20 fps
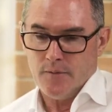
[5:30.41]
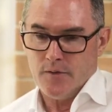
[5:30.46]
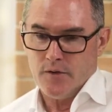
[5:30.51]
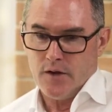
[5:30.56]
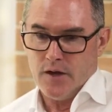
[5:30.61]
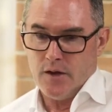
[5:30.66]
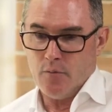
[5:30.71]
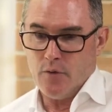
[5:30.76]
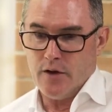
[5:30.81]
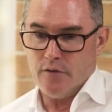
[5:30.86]

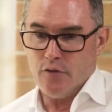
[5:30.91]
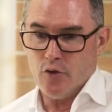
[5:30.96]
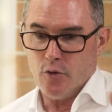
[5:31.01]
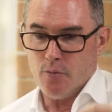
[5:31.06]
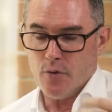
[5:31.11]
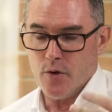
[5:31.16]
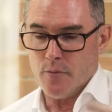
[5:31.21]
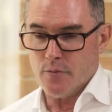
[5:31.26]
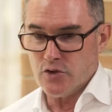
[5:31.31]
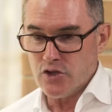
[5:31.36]
And one of her
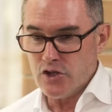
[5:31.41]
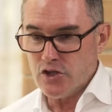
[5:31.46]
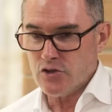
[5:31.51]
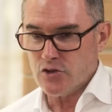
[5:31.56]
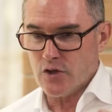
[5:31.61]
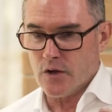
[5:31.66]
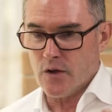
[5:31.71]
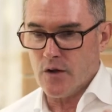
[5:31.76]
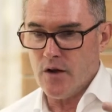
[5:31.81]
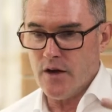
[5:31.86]
propositions
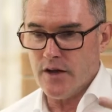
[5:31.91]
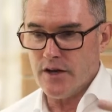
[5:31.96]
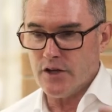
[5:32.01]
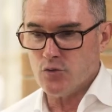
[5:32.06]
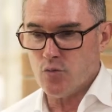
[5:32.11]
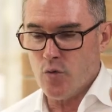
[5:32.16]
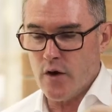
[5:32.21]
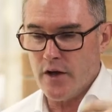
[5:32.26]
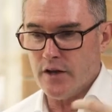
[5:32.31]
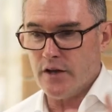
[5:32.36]
to the client
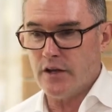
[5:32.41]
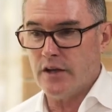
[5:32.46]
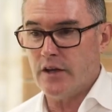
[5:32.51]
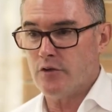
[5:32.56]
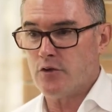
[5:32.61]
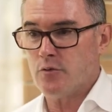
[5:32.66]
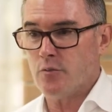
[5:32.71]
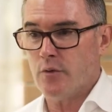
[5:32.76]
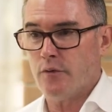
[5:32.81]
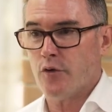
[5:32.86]
is, why don't you give
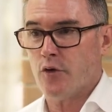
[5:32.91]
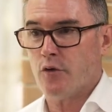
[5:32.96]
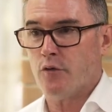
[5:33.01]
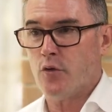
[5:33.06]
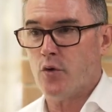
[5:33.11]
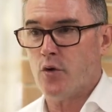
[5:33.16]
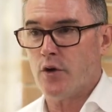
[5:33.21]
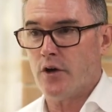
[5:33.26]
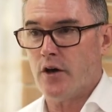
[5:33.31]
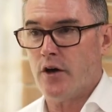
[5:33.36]
it to me for a
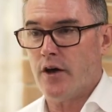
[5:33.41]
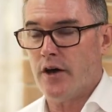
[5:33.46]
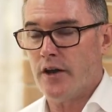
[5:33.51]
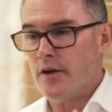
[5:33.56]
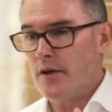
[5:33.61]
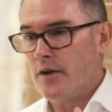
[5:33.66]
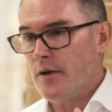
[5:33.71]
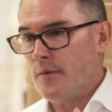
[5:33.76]
fortnight